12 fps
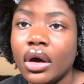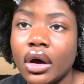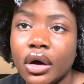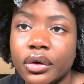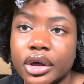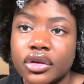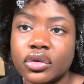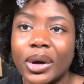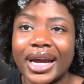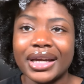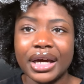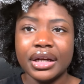Okay, so
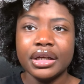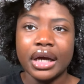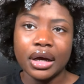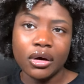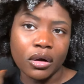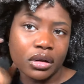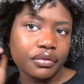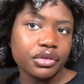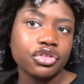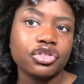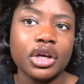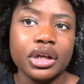I kind of got all of the
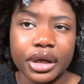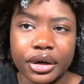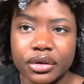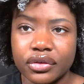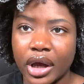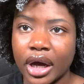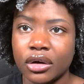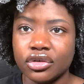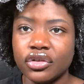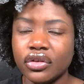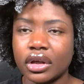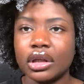shed hairs out,
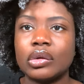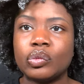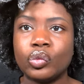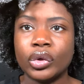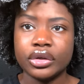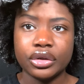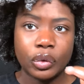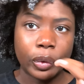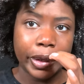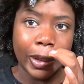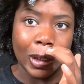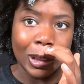just like a really
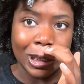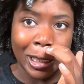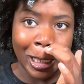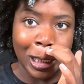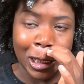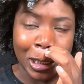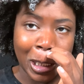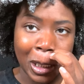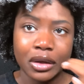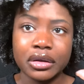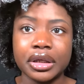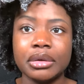quick light
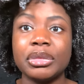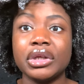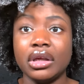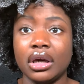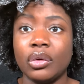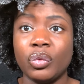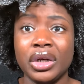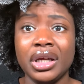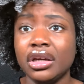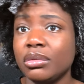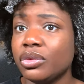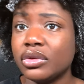detangling. But yeah, when it
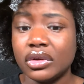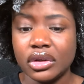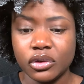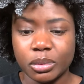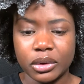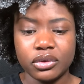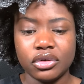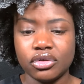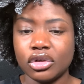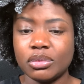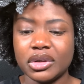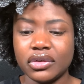comes to these protein
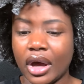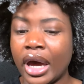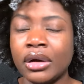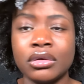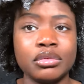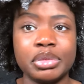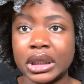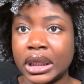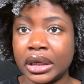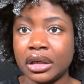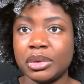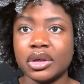treatments, I don't
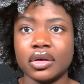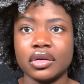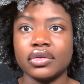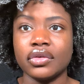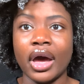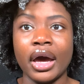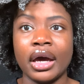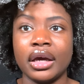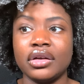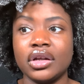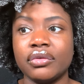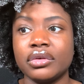play because I
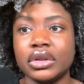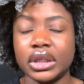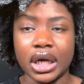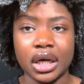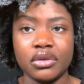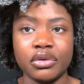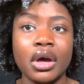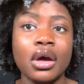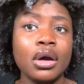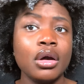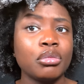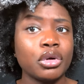definitely have
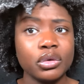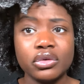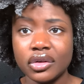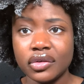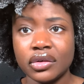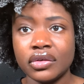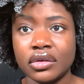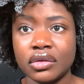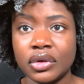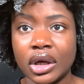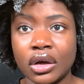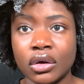protein sensitive
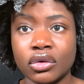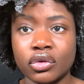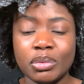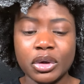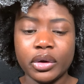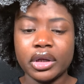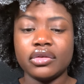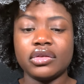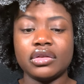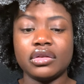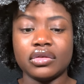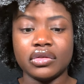hair. So I'm gonna go ahead and
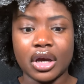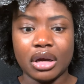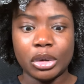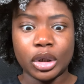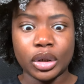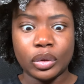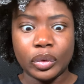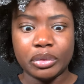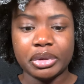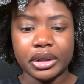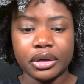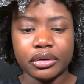set this timer and quit
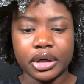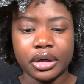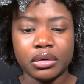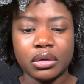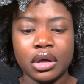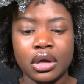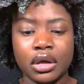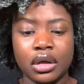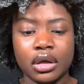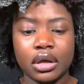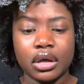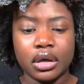playing around.
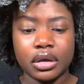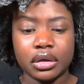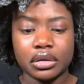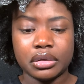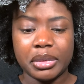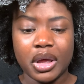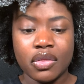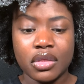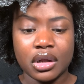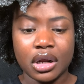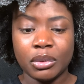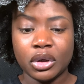Um, and
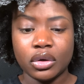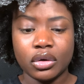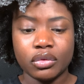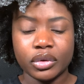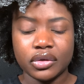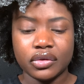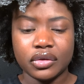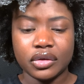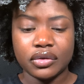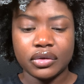then I'm gonna go rinse this